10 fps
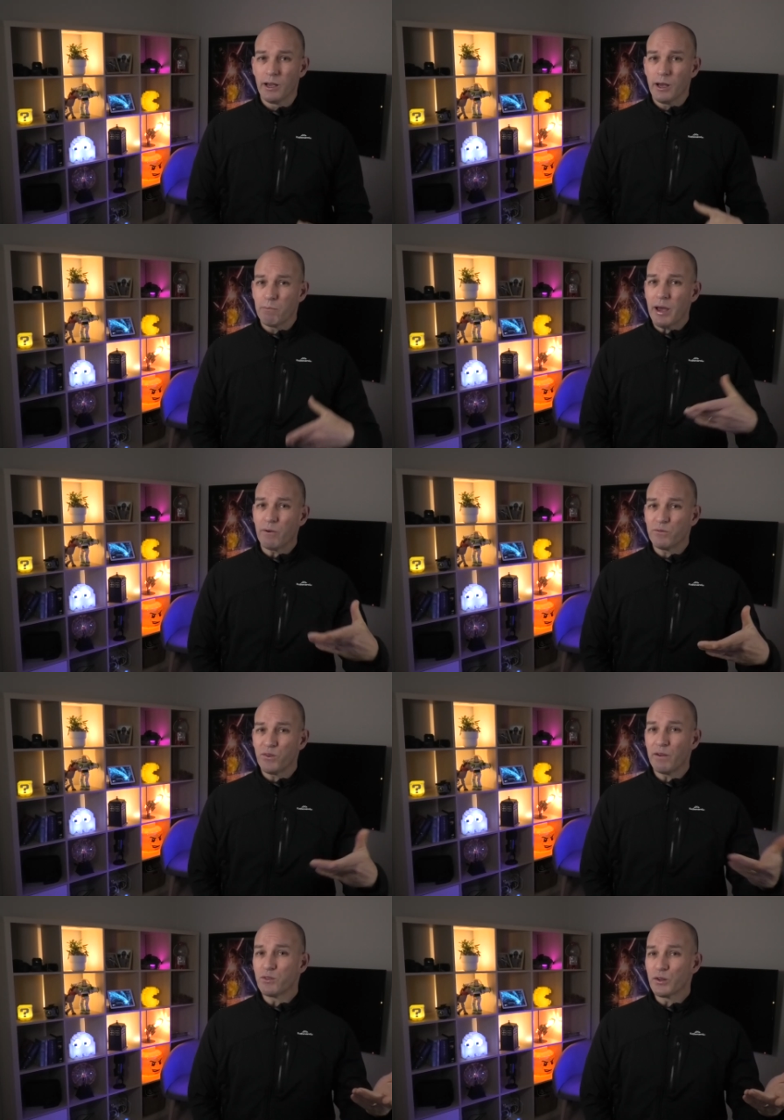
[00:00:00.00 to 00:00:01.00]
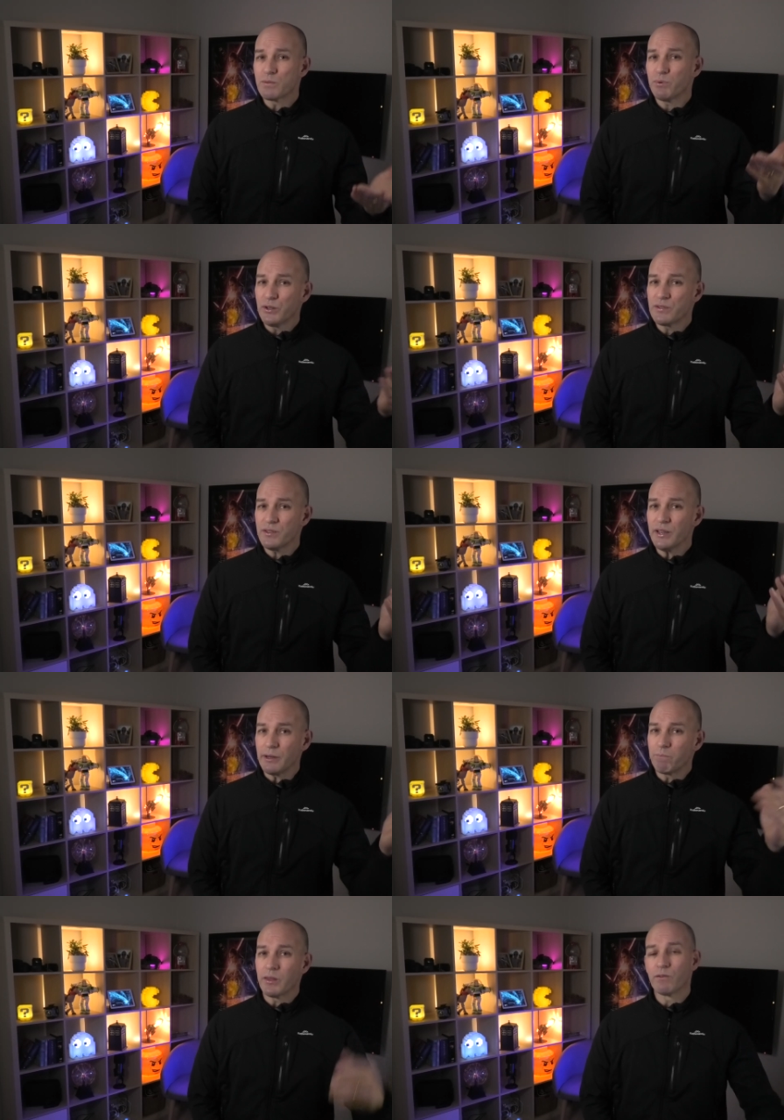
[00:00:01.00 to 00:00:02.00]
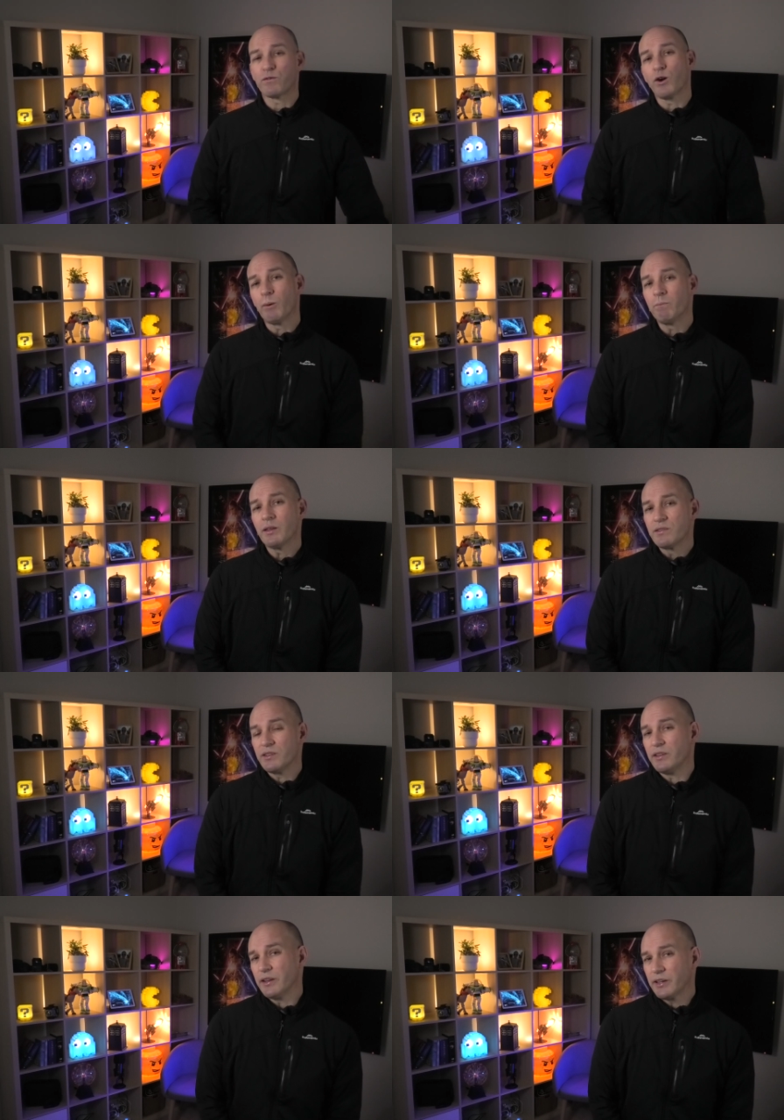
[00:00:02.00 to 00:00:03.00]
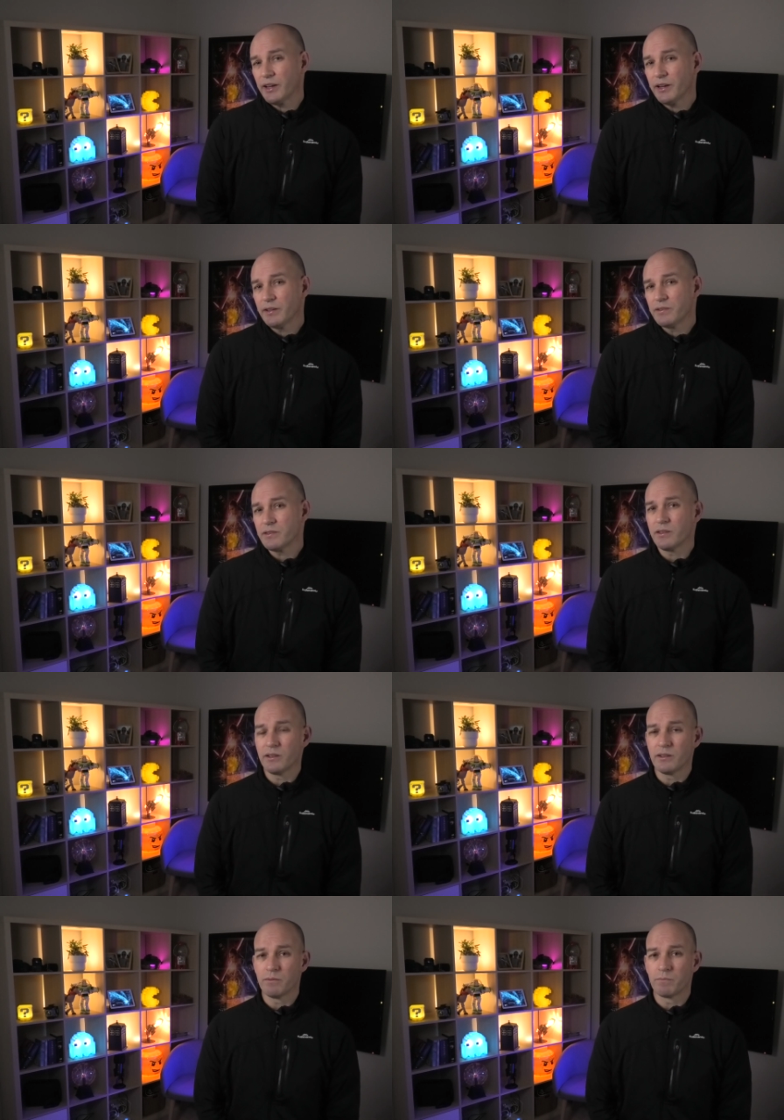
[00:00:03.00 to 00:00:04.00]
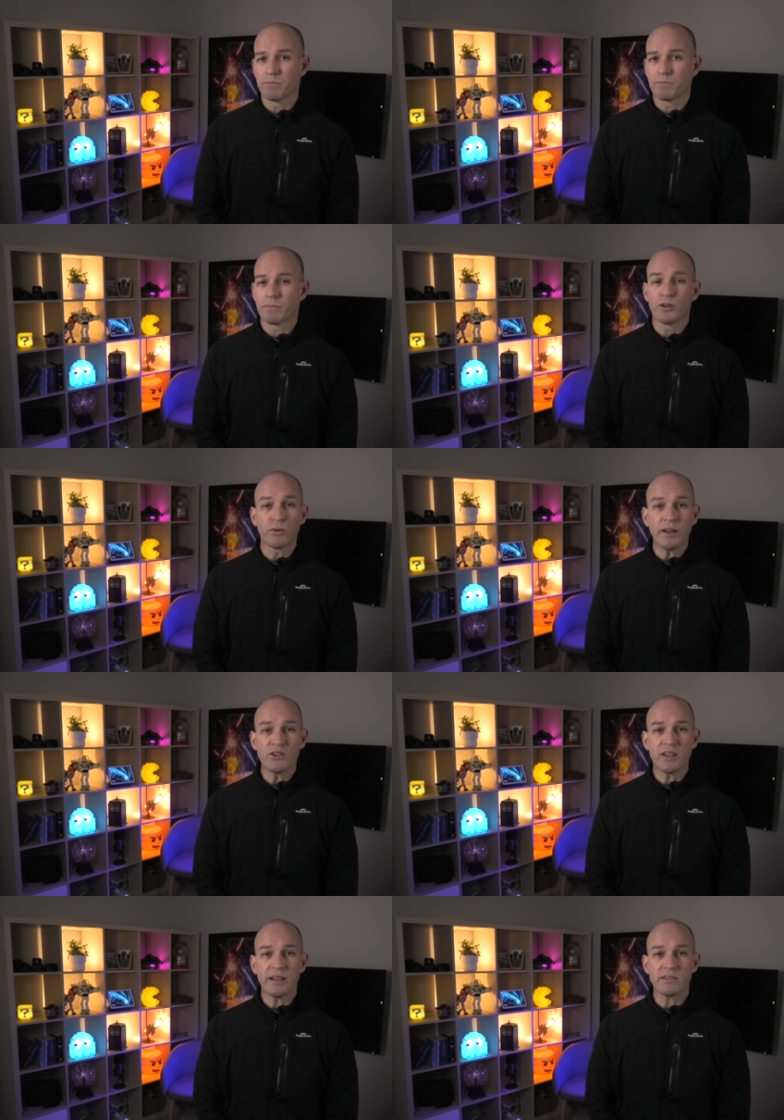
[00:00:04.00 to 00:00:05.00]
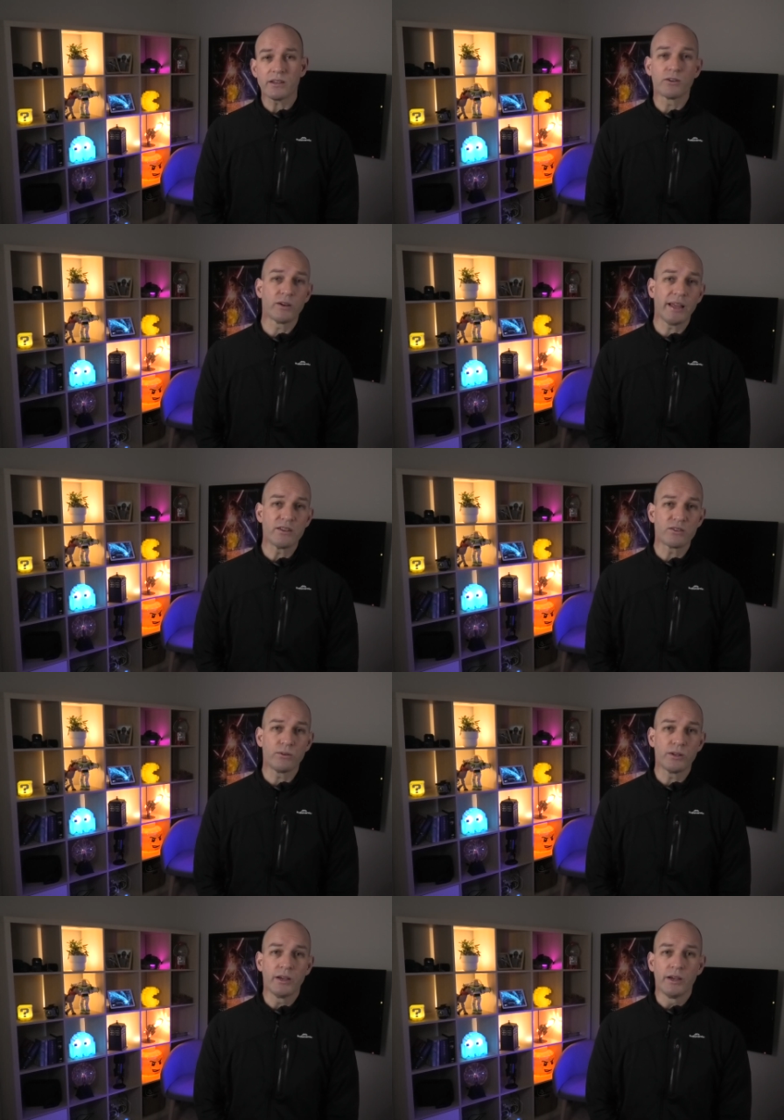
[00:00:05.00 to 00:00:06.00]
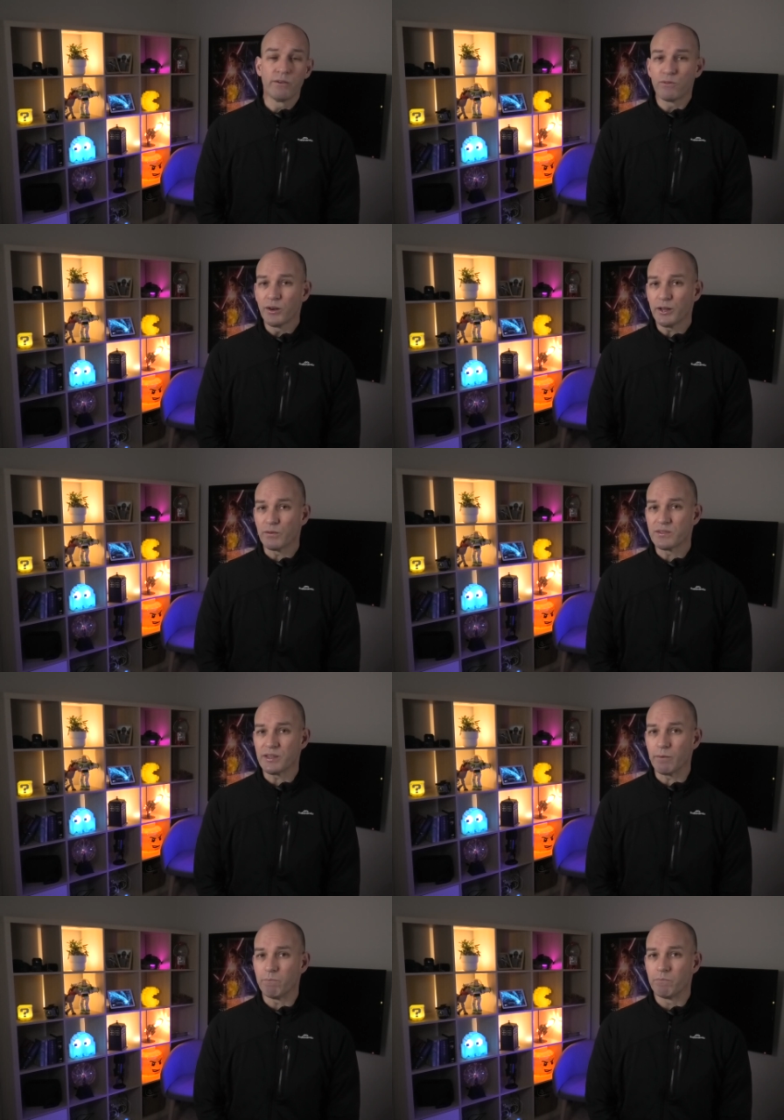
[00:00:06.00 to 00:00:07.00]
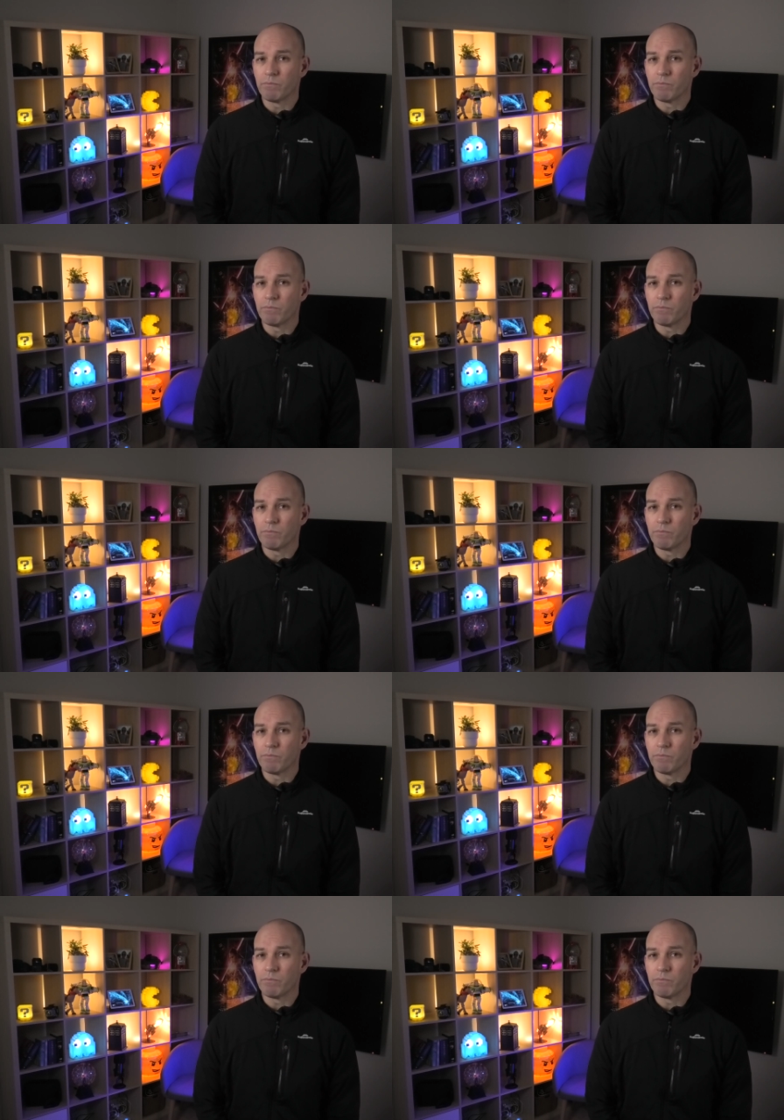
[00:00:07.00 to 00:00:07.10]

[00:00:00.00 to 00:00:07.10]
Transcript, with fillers: About $5 per seat from Sydney to Cairns, green checked, credentialed, fully offset.